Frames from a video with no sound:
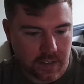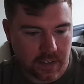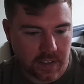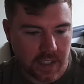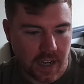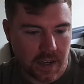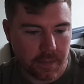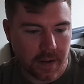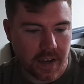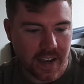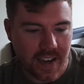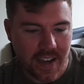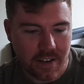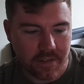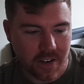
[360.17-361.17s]
Sky Bet
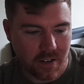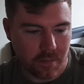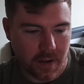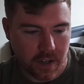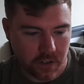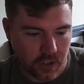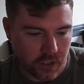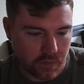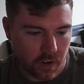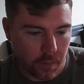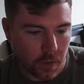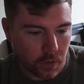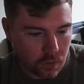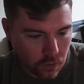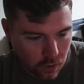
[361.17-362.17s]
EFL matches from
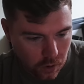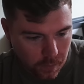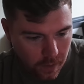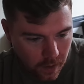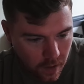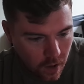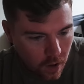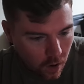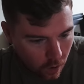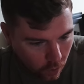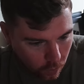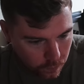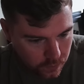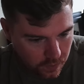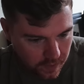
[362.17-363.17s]
October
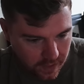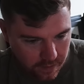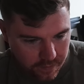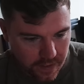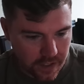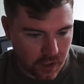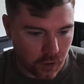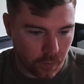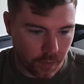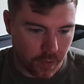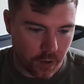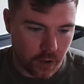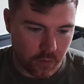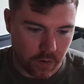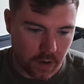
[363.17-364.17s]
up to the FA Cup
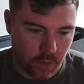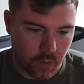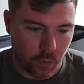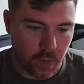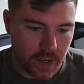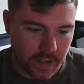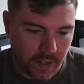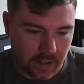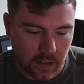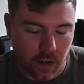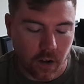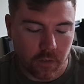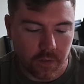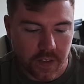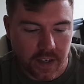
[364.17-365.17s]
third round, the weekend
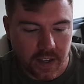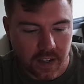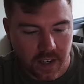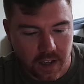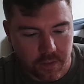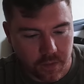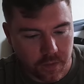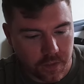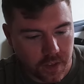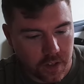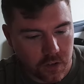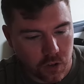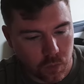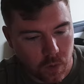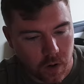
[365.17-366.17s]
of the 11th
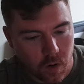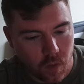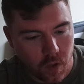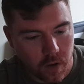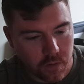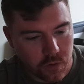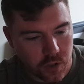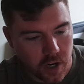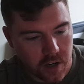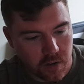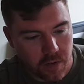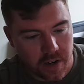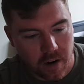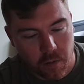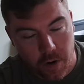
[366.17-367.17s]
and 12th of
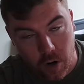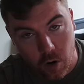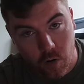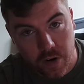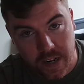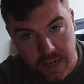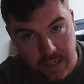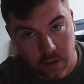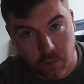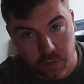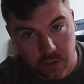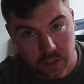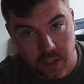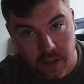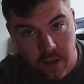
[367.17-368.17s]
January. Now, we already had,
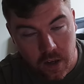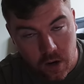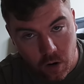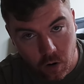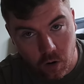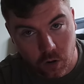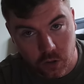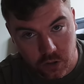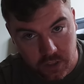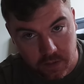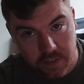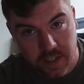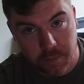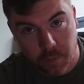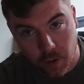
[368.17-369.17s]
obviously, August,
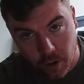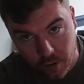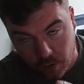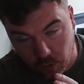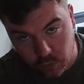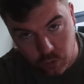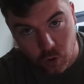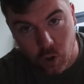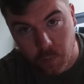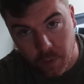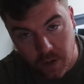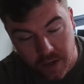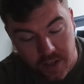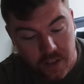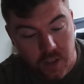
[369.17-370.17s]
September and
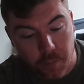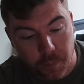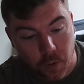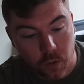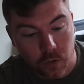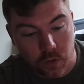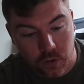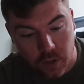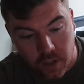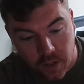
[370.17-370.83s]
October in the books.